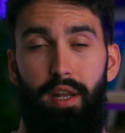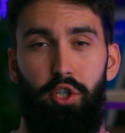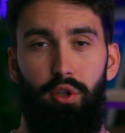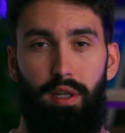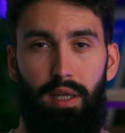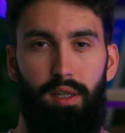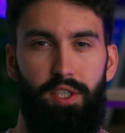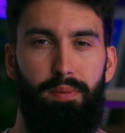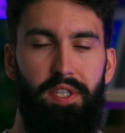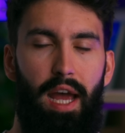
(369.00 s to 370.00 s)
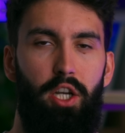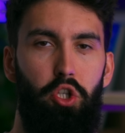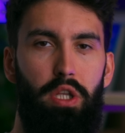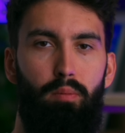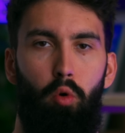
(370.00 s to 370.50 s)
Additionally,
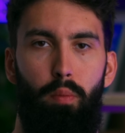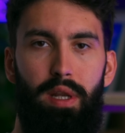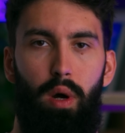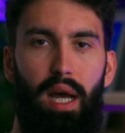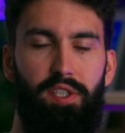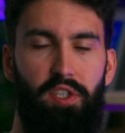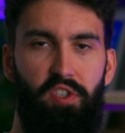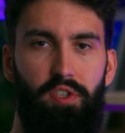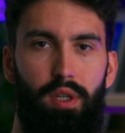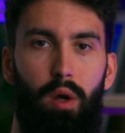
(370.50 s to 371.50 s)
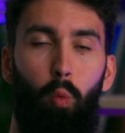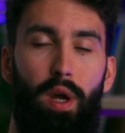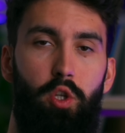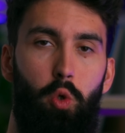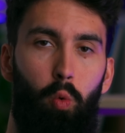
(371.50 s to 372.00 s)
substantially more amino acids
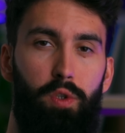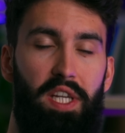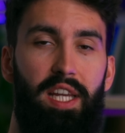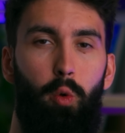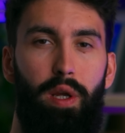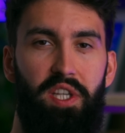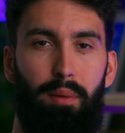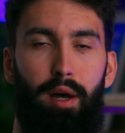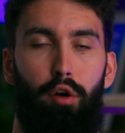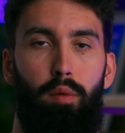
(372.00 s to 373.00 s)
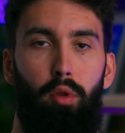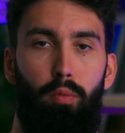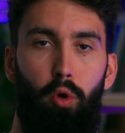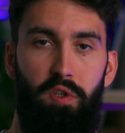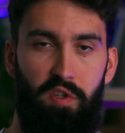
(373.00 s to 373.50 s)
went towards increasing myofibrillar
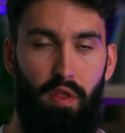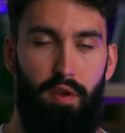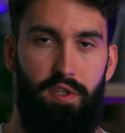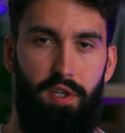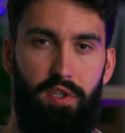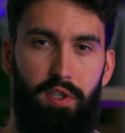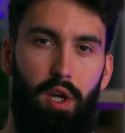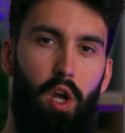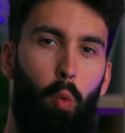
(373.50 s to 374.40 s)
protein synthesis